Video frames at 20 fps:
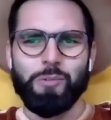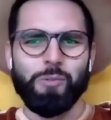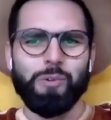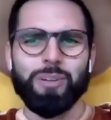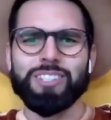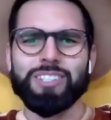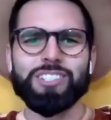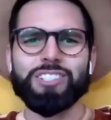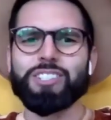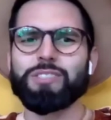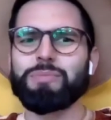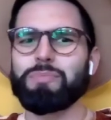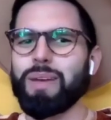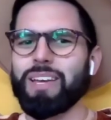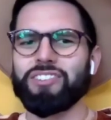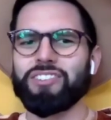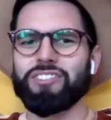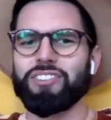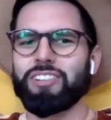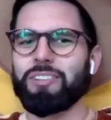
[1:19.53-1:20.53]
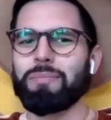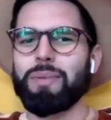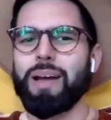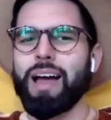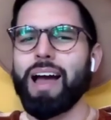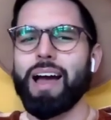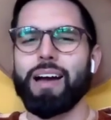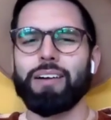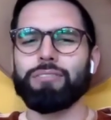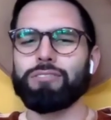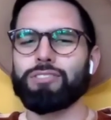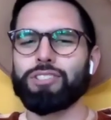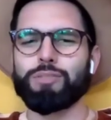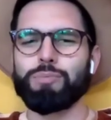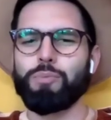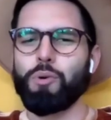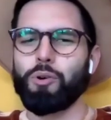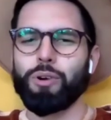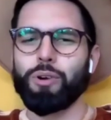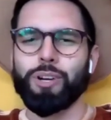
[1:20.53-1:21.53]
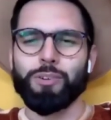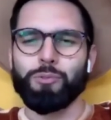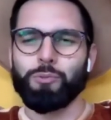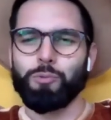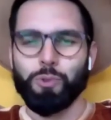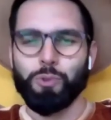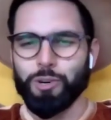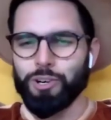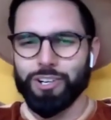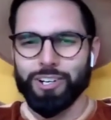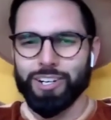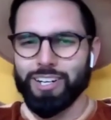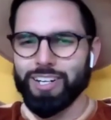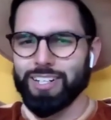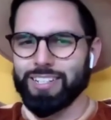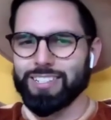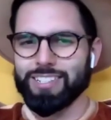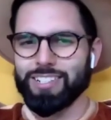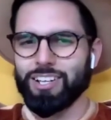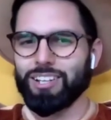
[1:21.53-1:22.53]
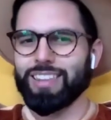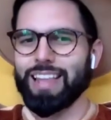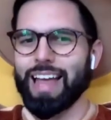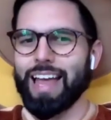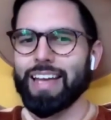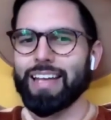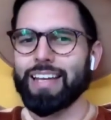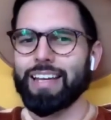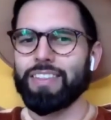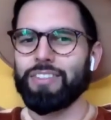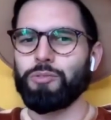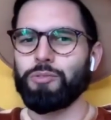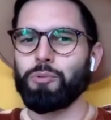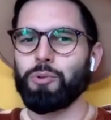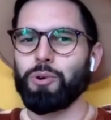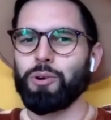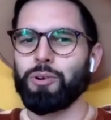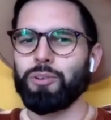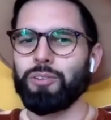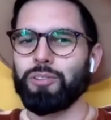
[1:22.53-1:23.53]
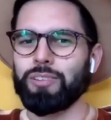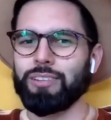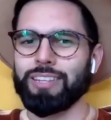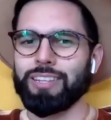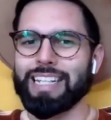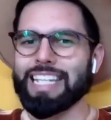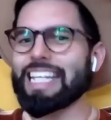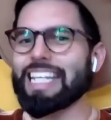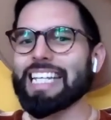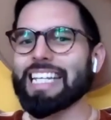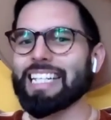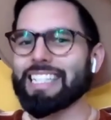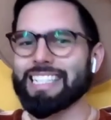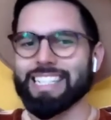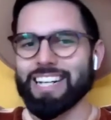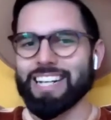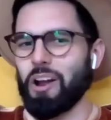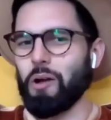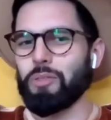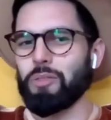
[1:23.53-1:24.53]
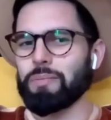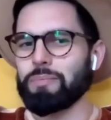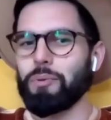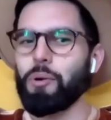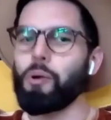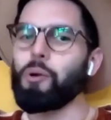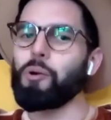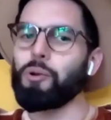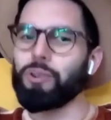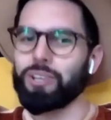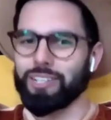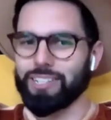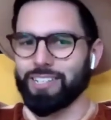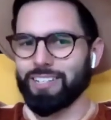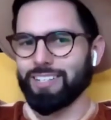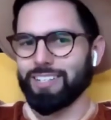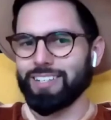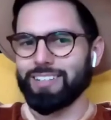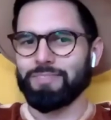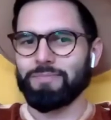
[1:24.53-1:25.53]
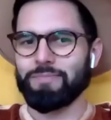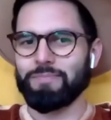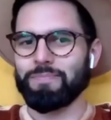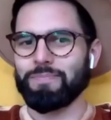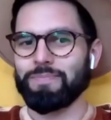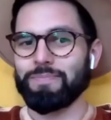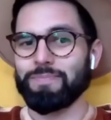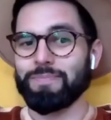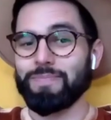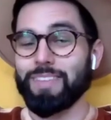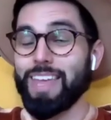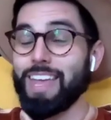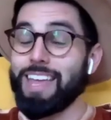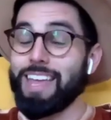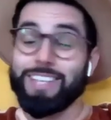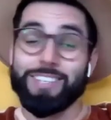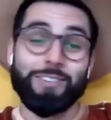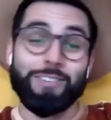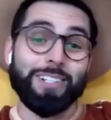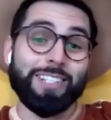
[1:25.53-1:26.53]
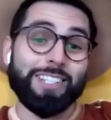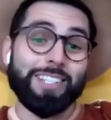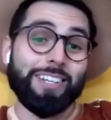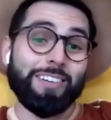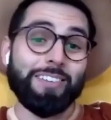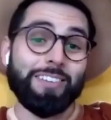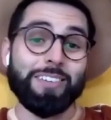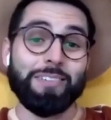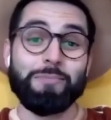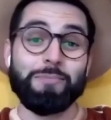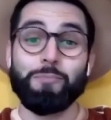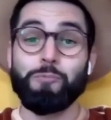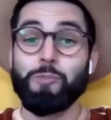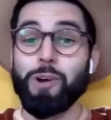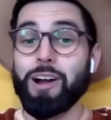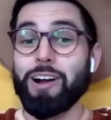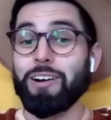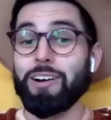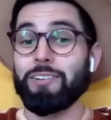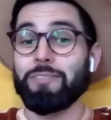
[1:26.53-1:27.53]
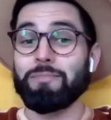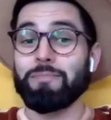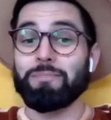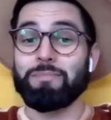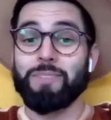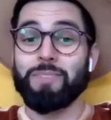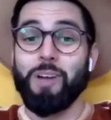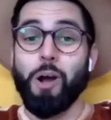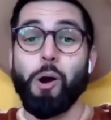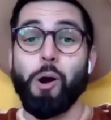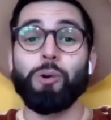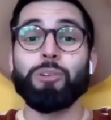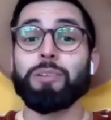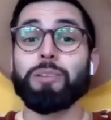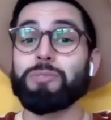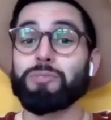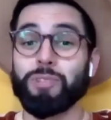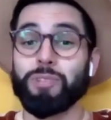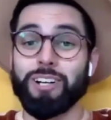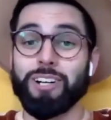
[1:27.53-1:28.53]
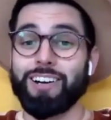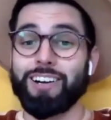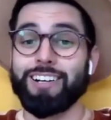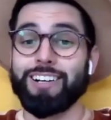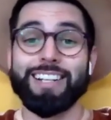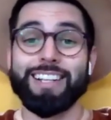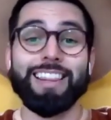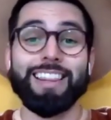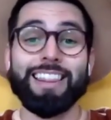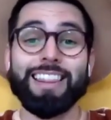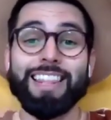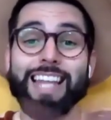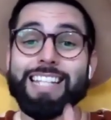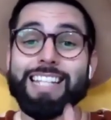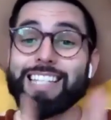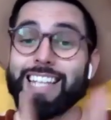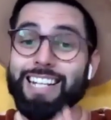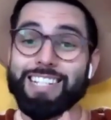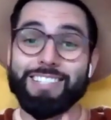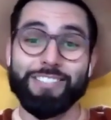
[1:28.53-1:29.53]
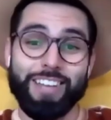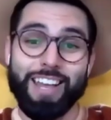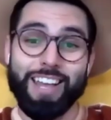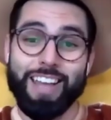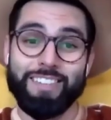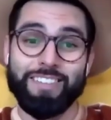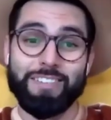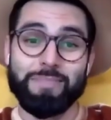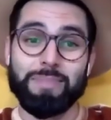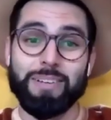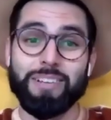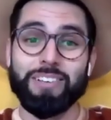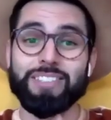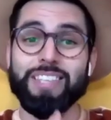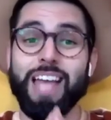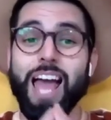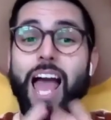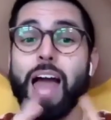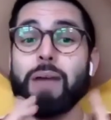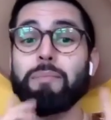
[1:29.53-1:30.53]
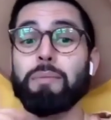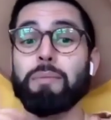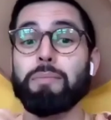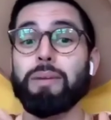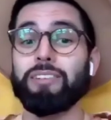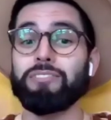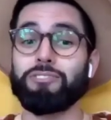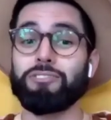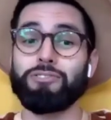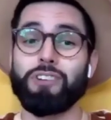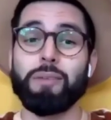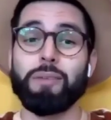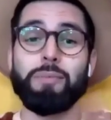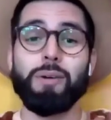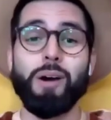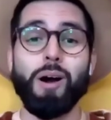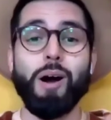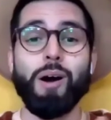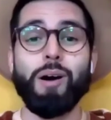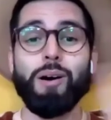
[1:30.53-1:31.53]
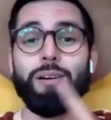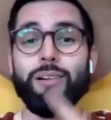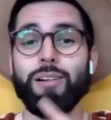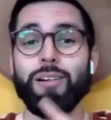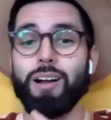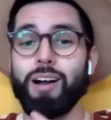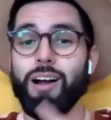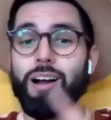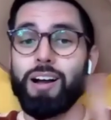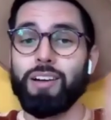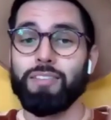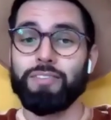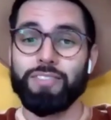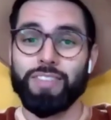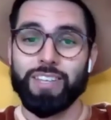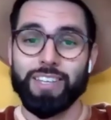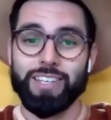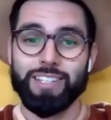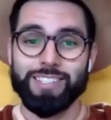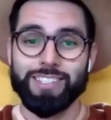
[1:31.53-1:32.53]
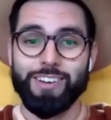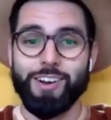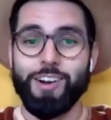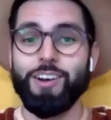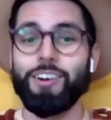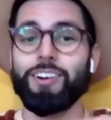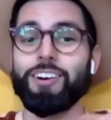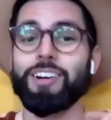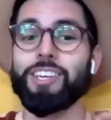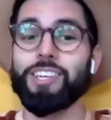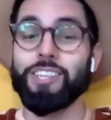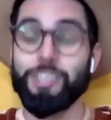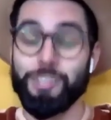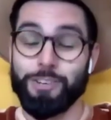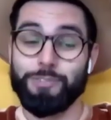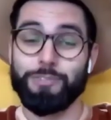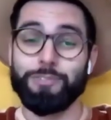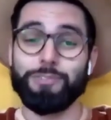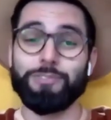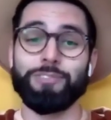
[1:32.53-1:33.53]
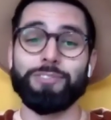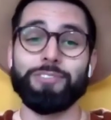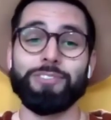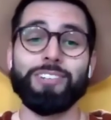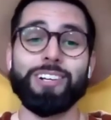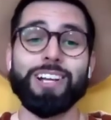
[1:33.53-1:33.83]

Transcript: What's so special about spoken word? It's not like the world needs another poet. So I tell them, well, hold up, sweetheart. Let's get it together because I'm about to drop all of this on you.